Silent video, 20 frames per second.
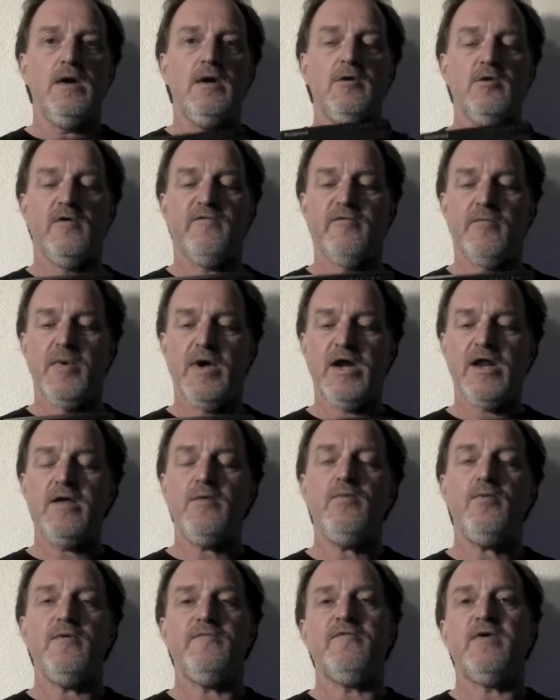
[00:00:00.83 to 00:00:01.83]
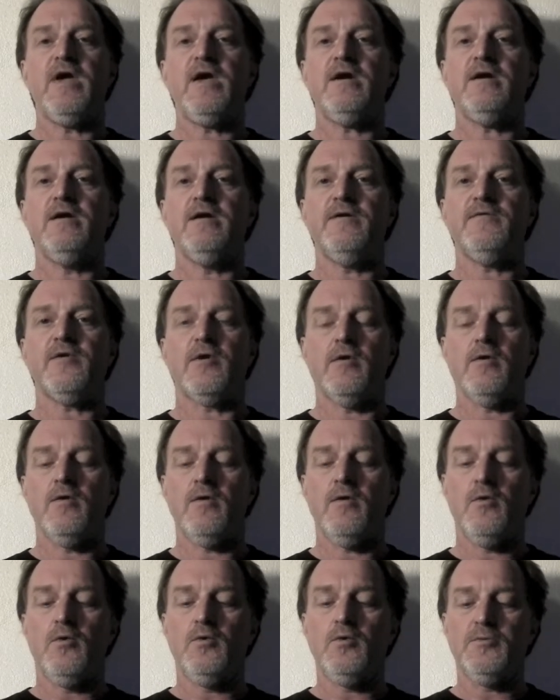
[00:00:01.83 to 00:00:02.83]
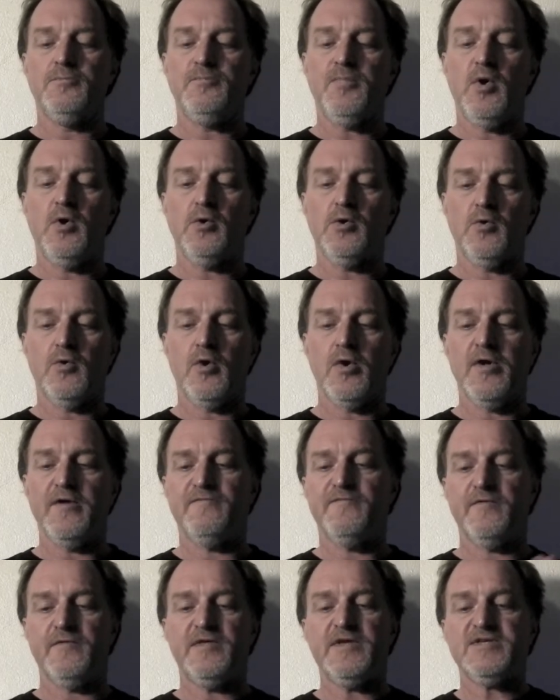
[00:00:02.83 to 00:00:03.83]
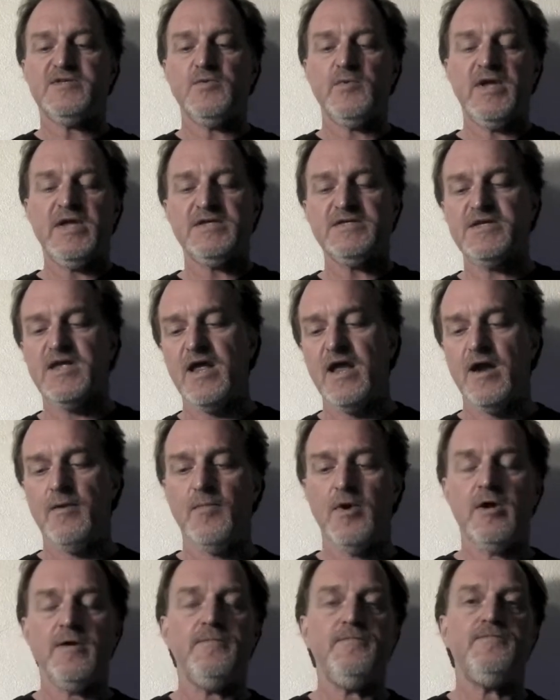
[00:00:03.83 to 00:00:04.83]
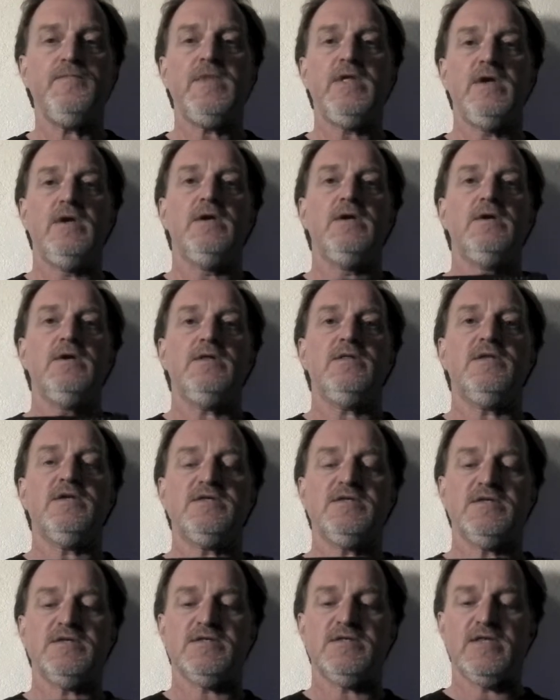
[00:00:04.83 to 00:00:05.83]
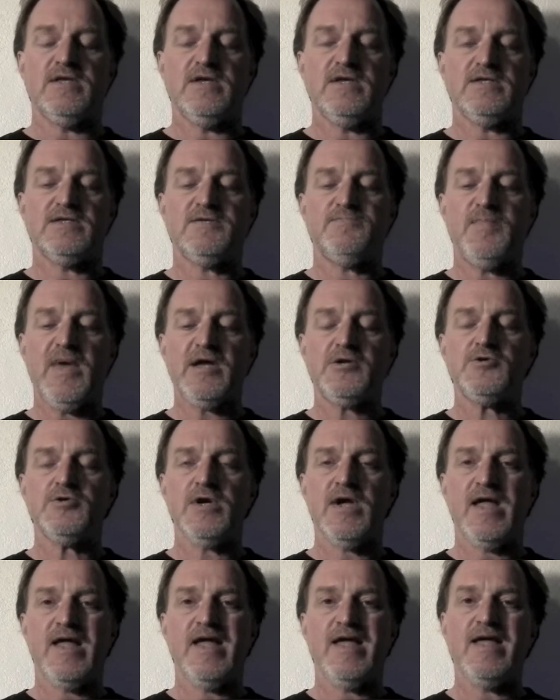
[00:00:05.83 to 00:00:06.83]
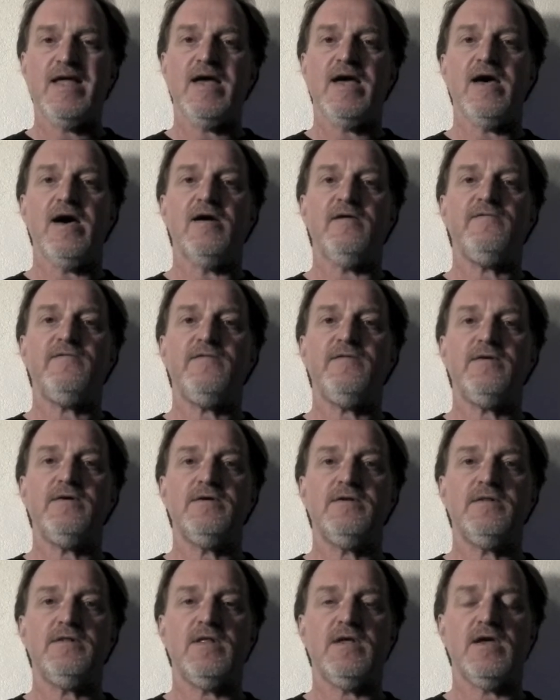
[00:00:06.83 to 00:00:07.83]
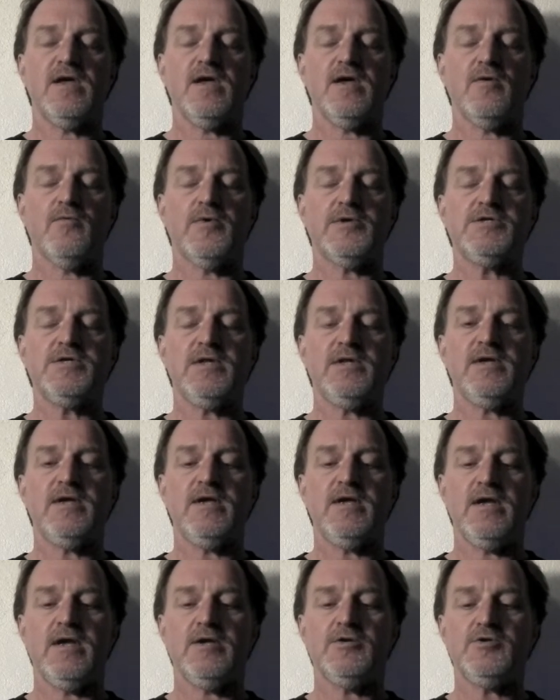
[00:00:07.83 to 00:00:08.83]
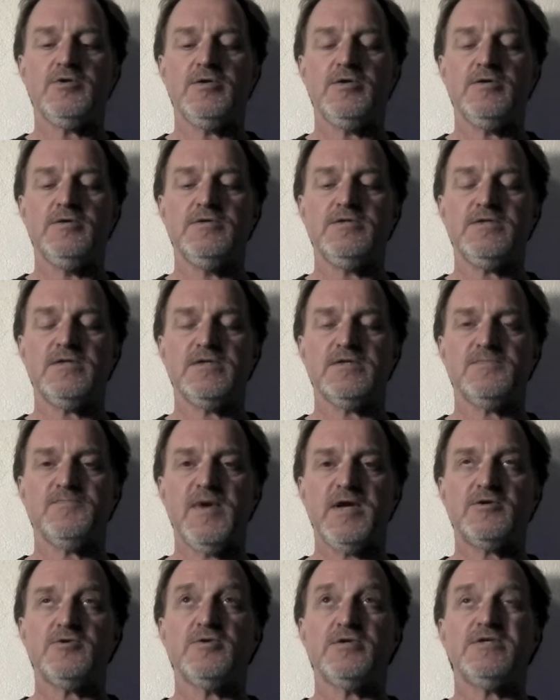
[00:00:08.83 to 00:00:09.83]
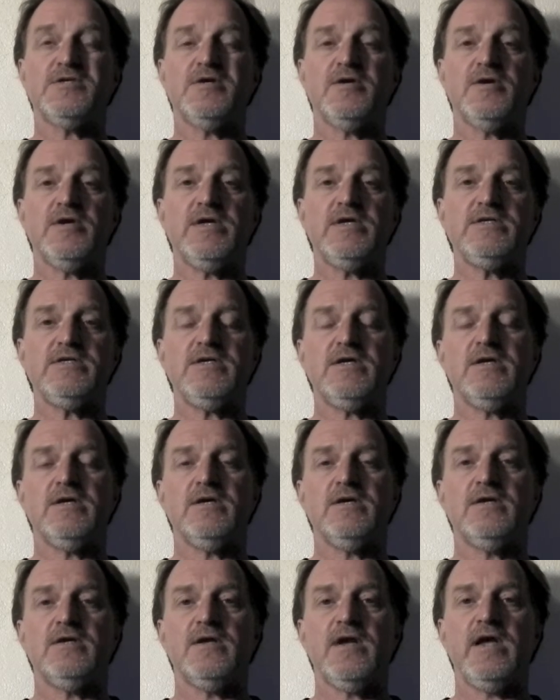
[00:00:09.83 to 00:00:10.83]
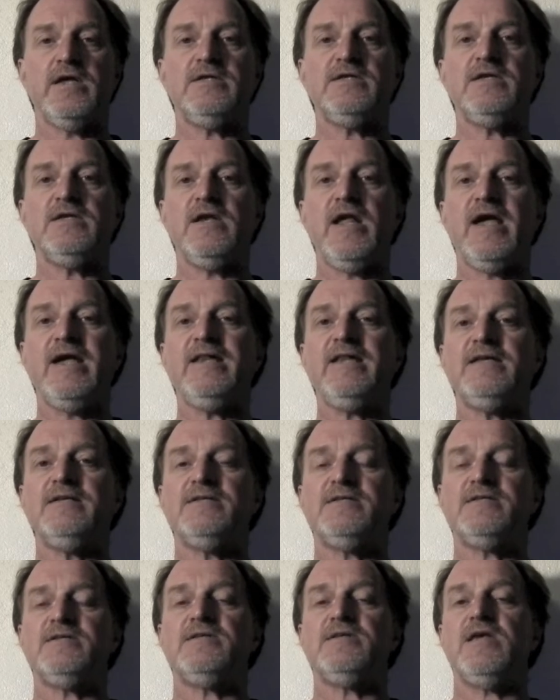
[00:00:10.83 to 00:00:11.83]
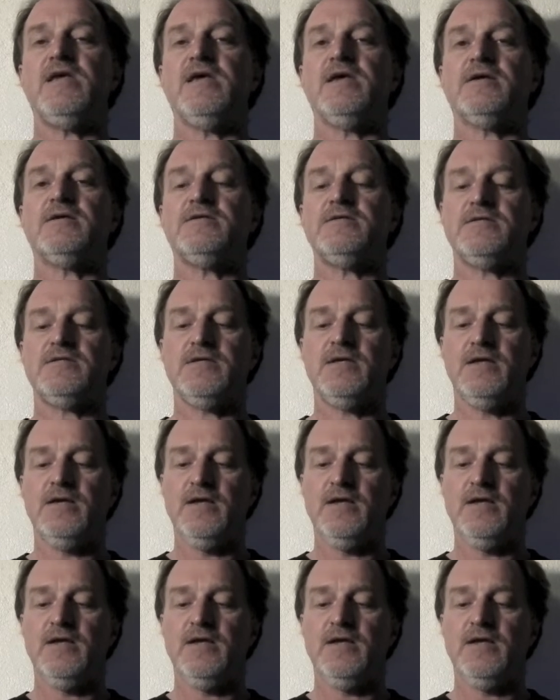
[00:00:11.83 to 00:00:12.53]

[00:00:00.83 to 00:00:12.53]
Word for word: Hello everybody, we've got another old Polaroid for this week's camera. This is the Spectra AF. They originally introduced the Spectra series in 1986.